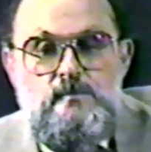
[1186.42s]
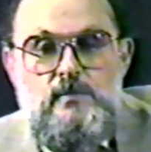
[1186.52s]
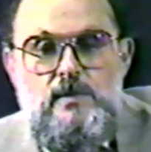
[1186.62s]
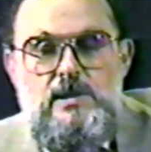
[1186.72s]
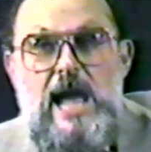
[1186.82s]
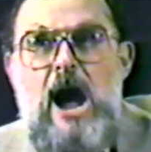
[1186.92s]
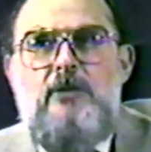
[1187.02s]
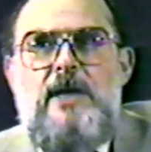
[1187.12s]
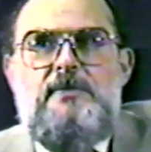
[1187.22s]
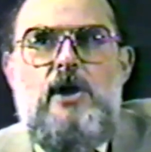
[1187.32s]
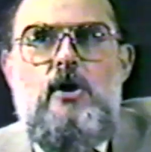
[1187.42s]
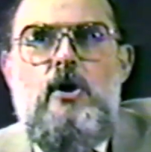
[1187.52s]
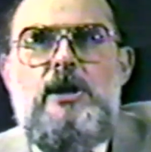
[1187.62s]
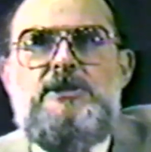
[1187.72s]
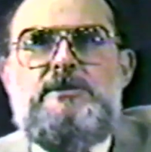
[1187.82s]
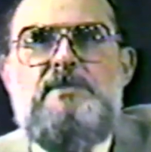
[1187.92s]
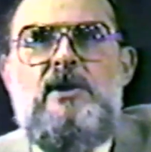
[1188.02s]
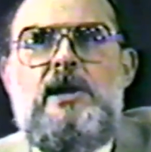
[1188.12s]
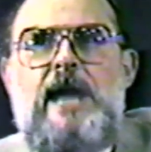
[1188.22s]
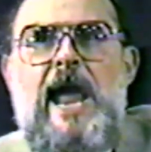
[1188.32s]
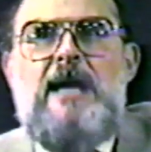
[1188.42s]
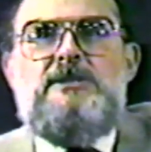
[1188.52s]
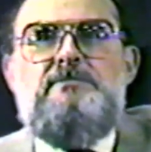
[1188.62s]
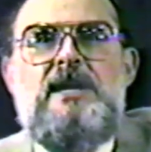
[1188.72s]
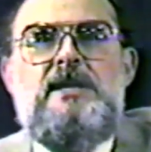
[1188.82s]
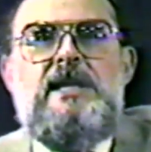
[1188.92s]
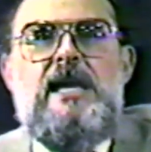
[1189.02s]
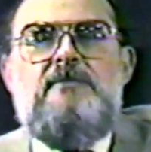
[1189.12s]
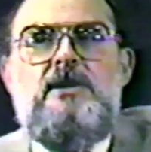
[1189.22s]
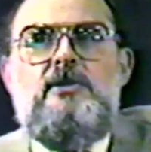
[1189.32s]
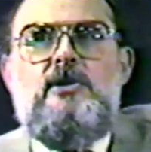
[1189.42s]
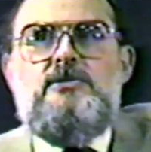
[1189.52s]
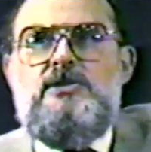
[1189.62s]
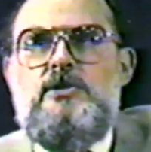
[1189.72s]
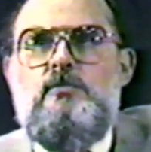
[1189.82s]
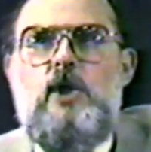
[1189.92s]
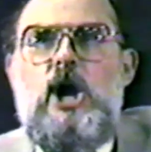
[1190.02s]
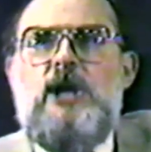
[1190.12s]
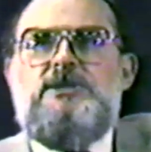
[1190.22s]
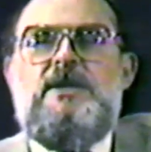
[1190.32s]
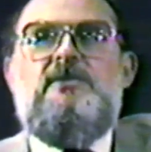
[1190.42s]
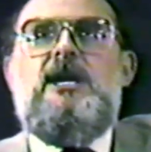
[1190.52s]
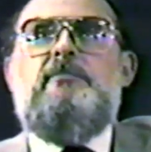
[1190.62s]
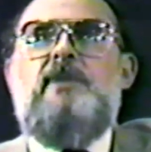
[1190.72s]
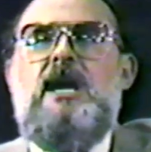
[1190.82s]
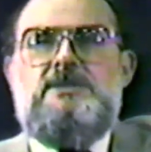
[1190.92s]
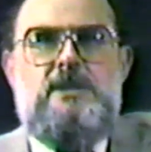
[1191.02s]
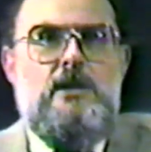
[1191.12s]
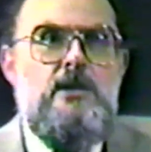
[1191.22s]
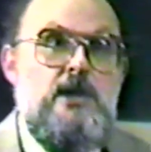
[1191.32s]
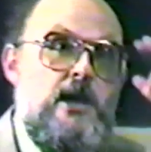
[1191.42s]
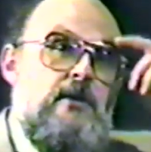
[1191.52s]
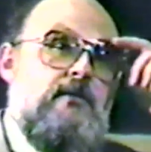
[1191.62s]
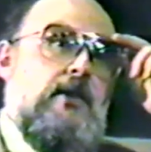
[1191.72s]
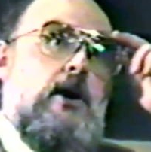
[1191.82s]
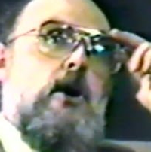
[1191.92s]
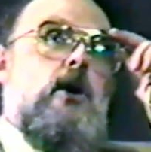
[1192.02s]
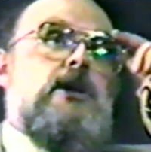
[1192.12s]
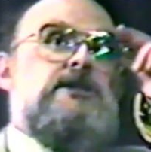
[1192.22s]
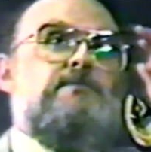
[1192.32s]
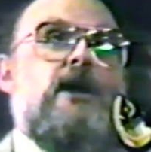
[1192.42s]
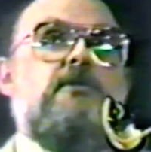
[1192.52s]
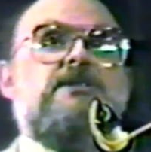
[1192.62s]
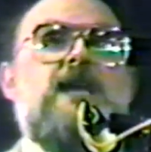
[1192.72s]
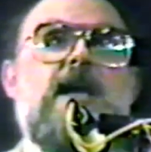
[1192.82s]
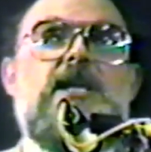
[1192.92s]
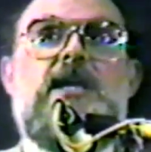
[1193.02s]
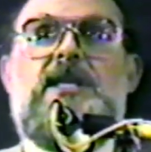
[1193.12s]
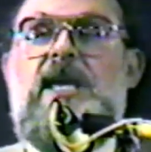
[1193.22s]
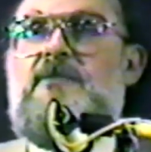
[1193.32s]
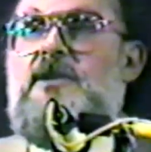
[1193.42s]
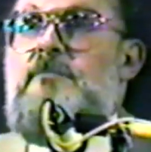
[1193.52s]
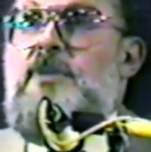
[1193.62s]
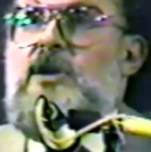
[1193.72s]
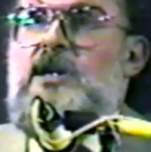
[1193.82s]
Now that the Holy Spirit has been given, those are the words of the apostle, for the Holy Spirit was not yet given because